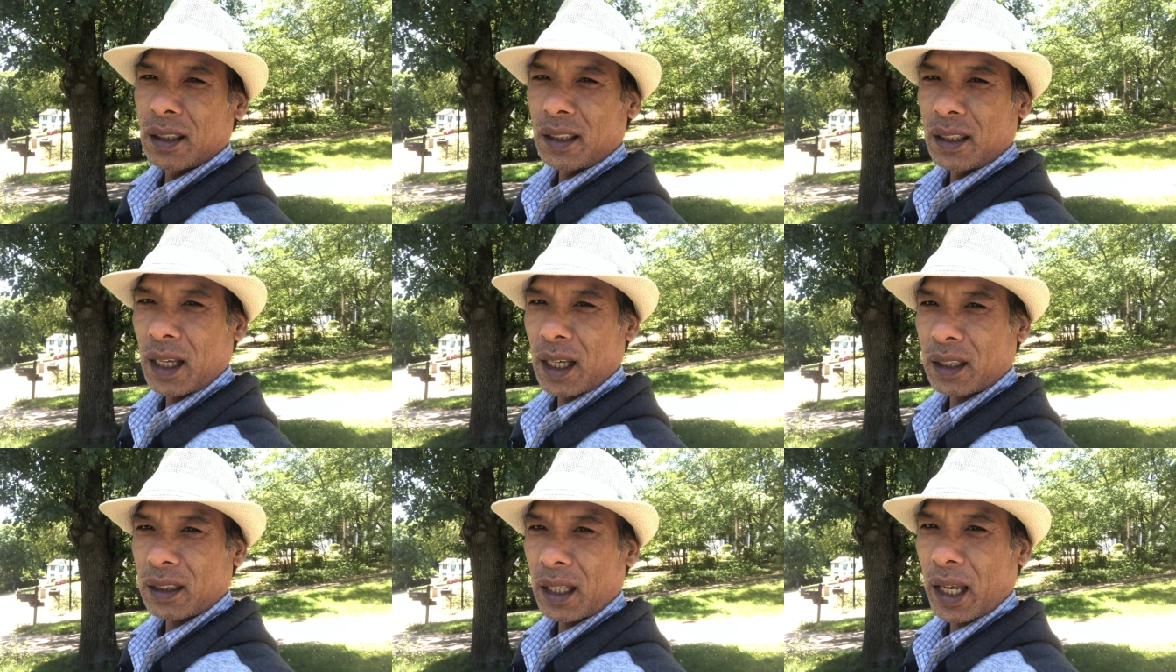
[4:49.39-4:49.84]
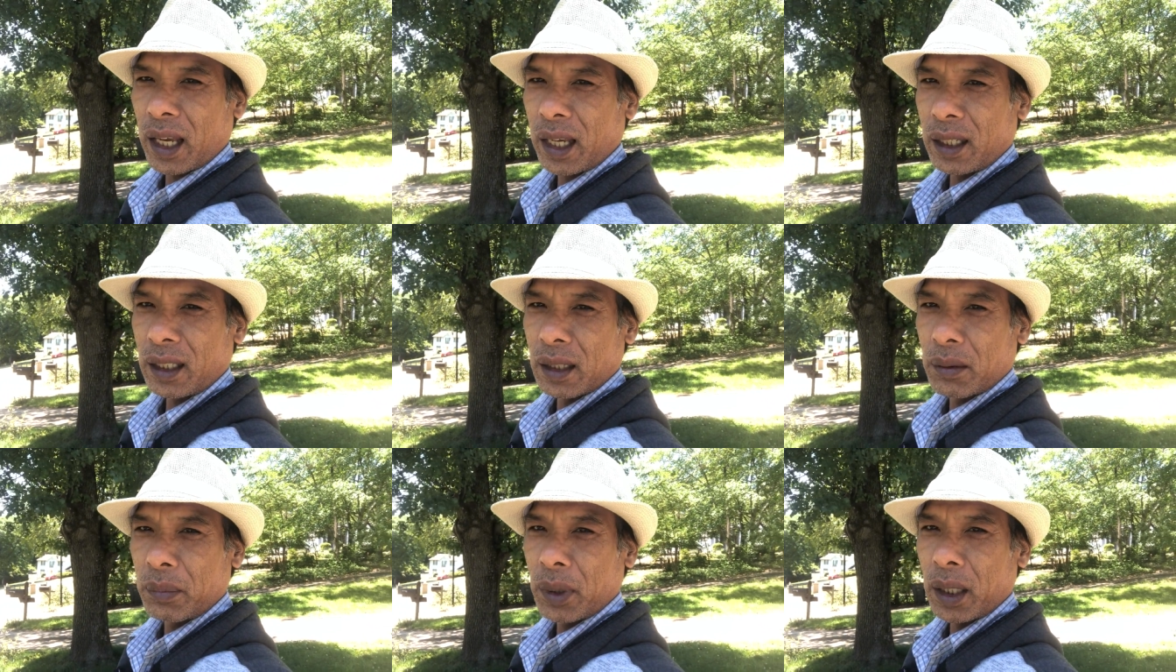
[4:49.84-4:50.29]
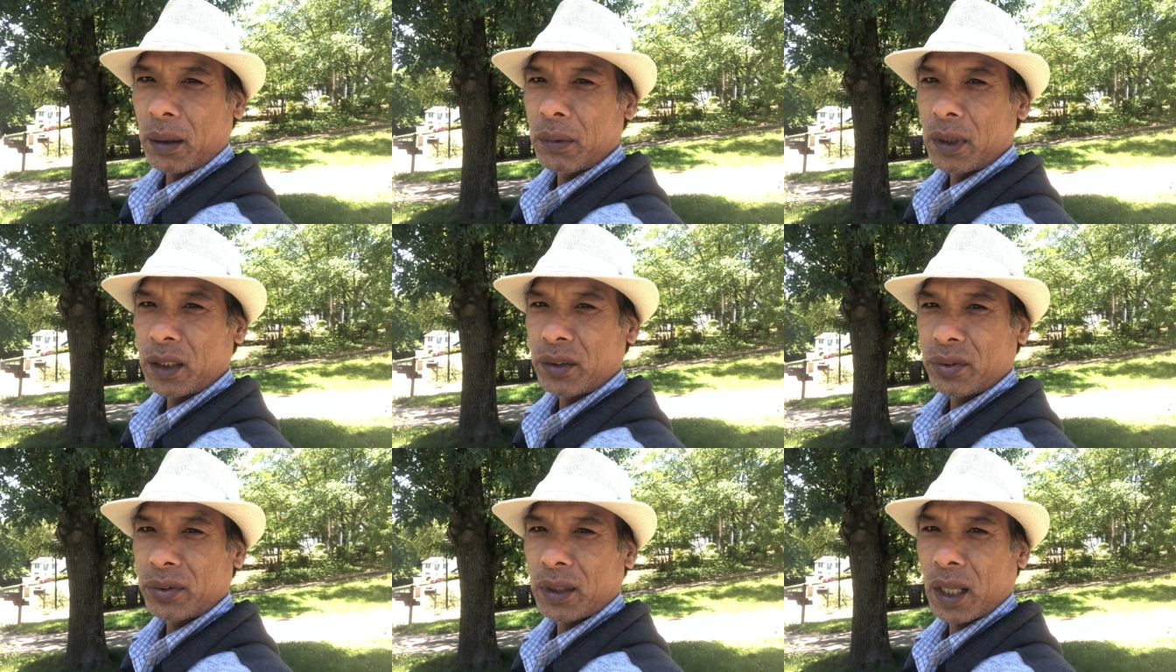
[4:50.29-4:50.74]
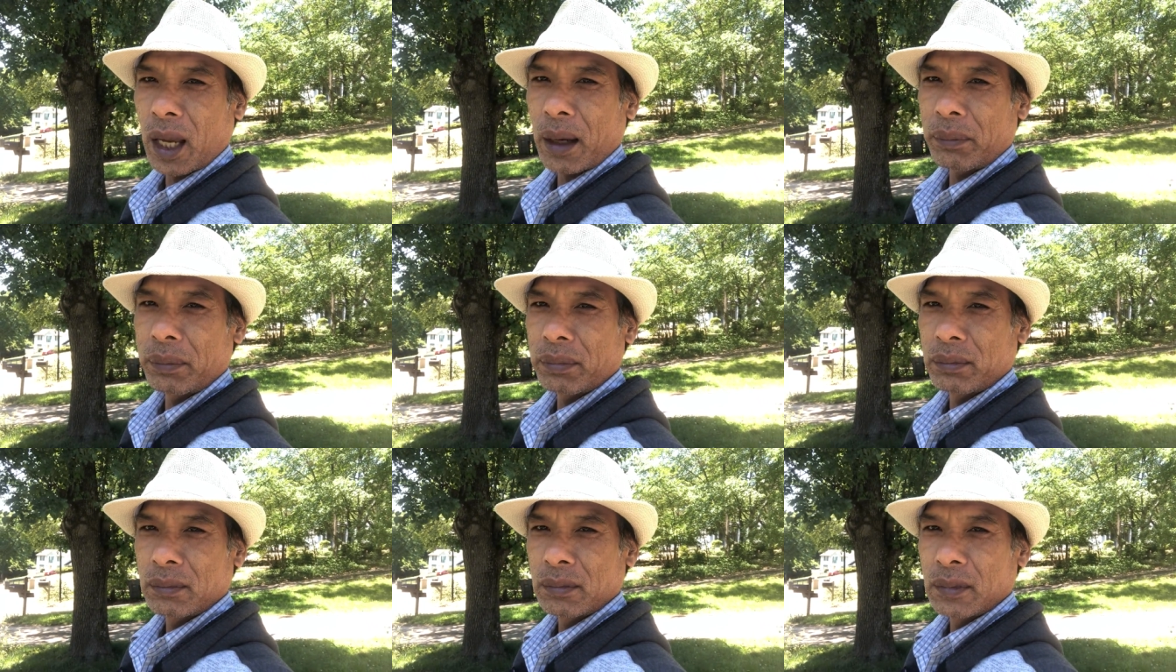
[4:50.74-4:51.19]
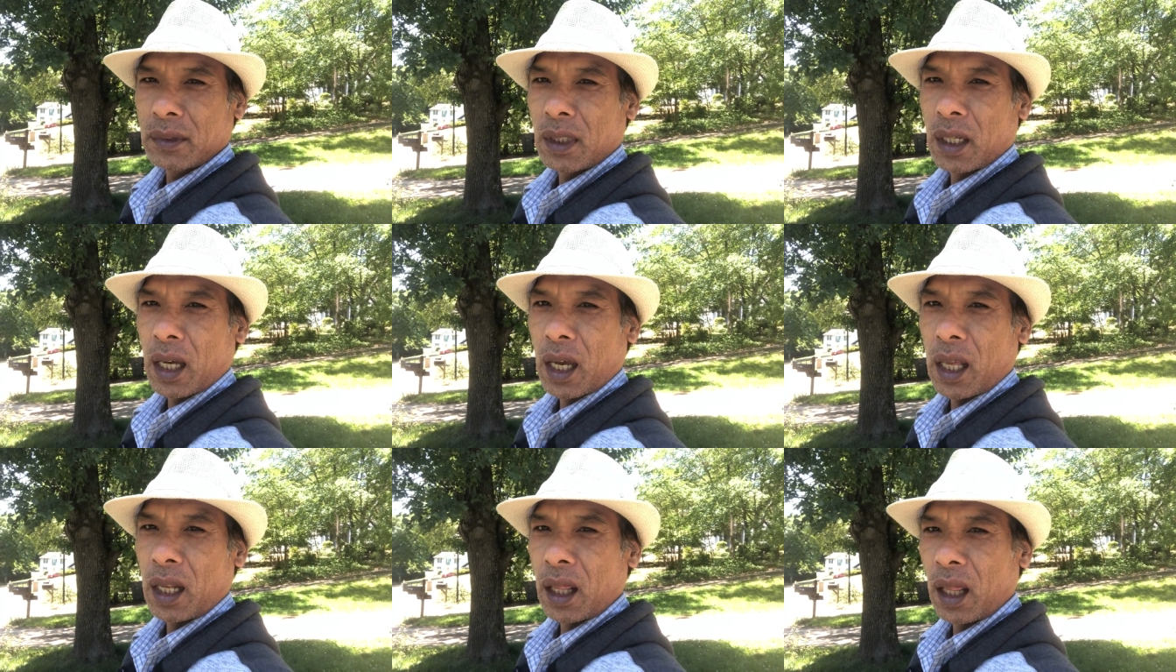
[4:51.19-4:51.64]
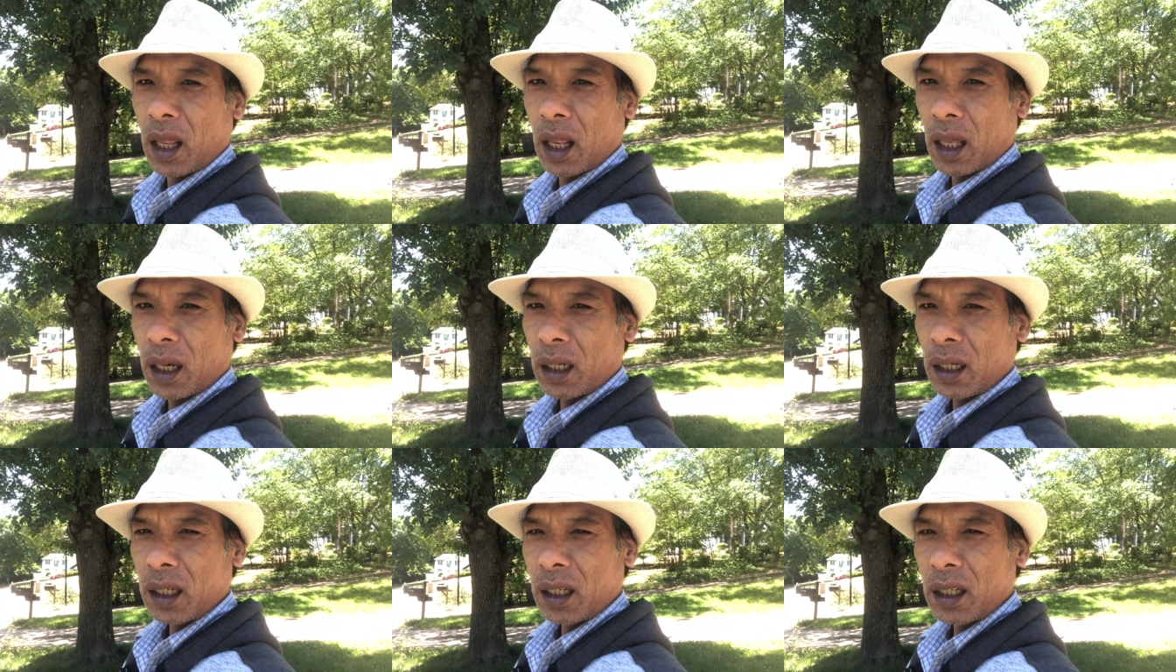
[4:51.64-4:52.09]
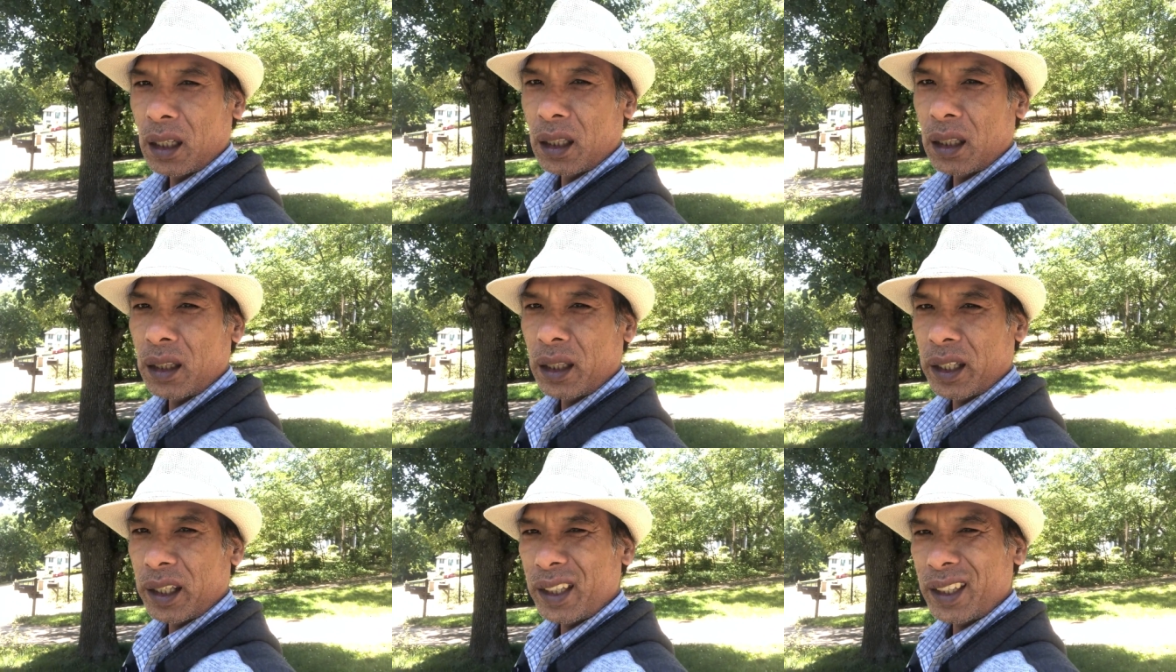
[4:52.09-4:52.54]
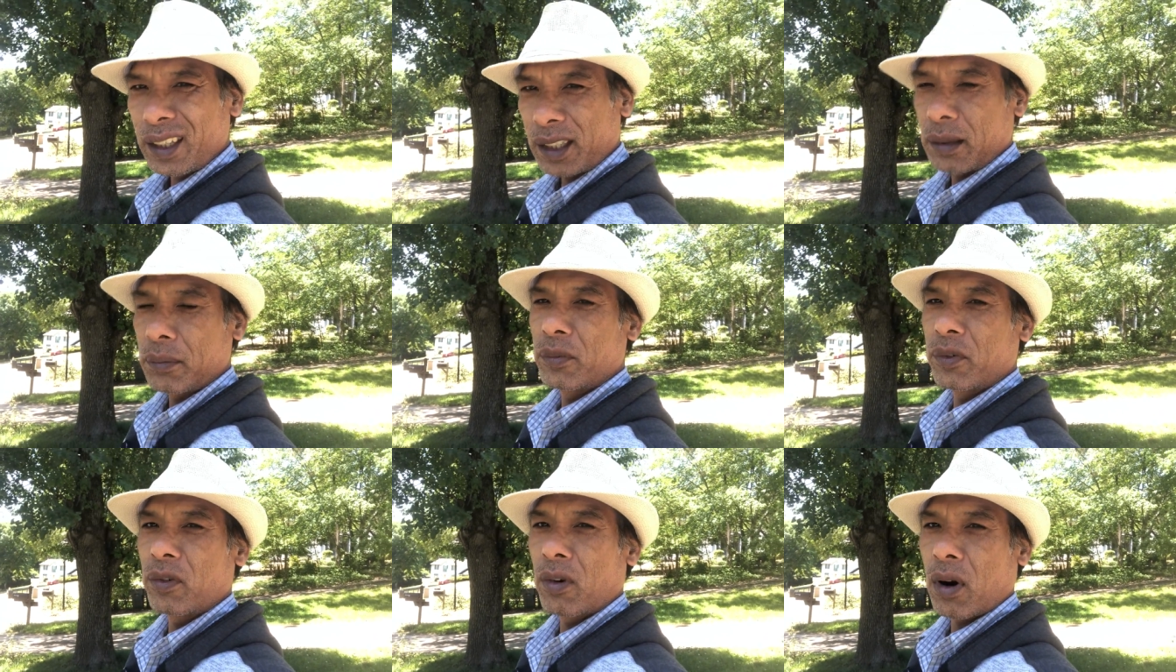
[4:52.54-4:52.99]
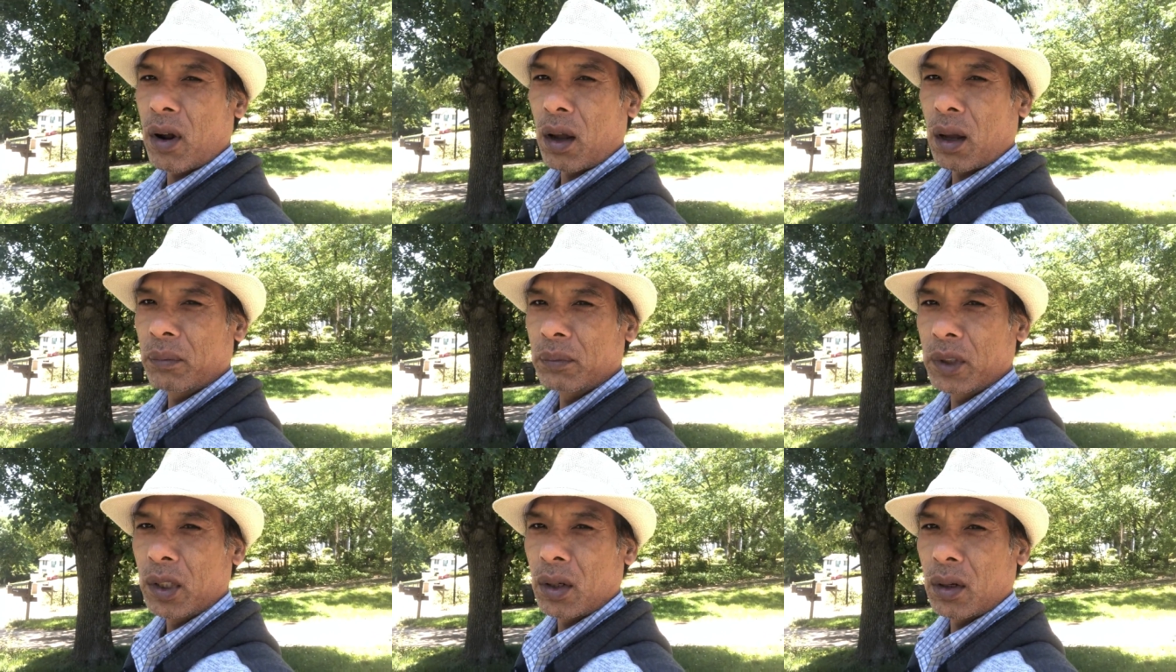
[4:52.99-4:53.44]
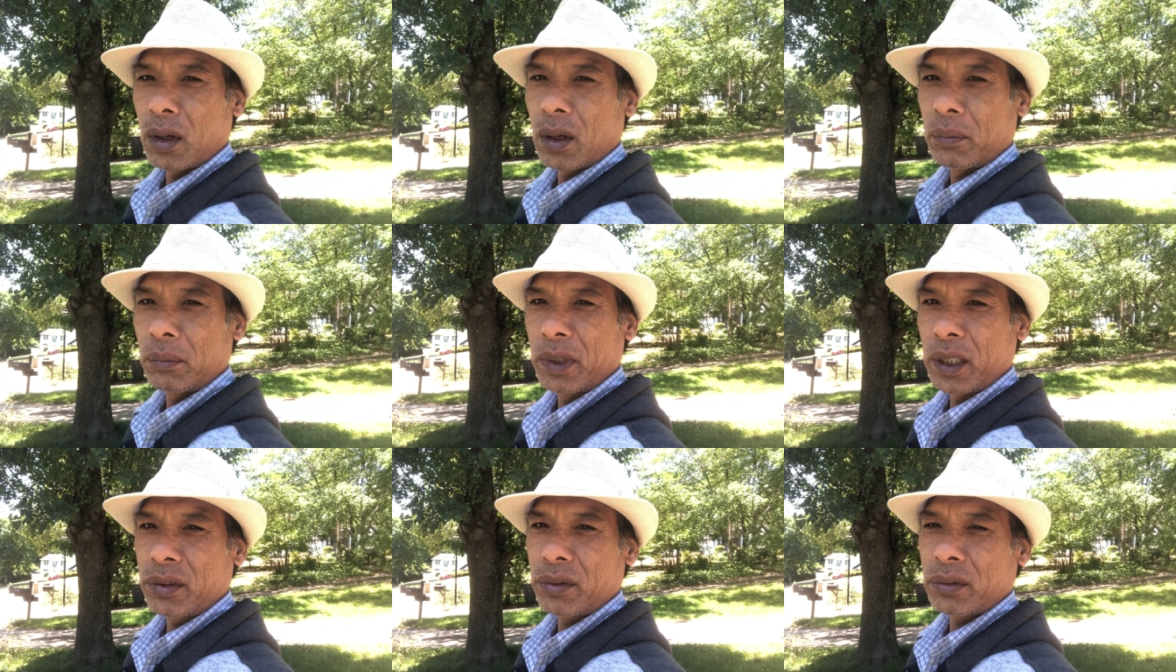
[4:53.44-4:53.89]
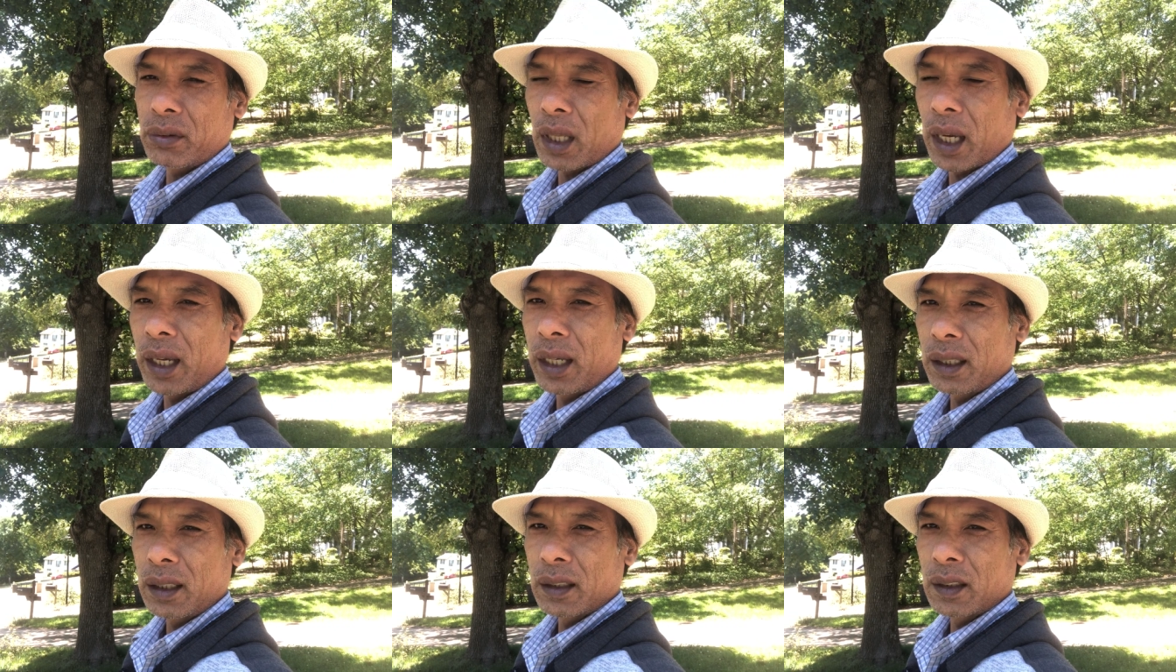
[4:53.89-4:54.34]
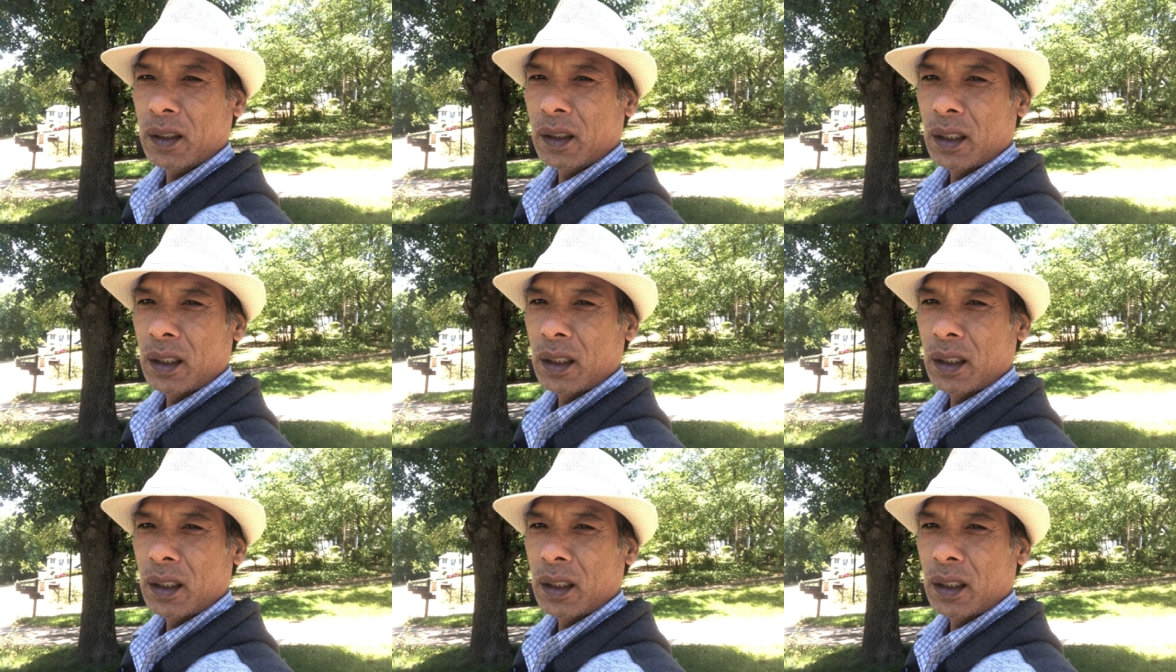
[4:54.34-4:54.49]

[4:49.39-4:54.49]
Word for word: that take a baby step and learning from your mistake.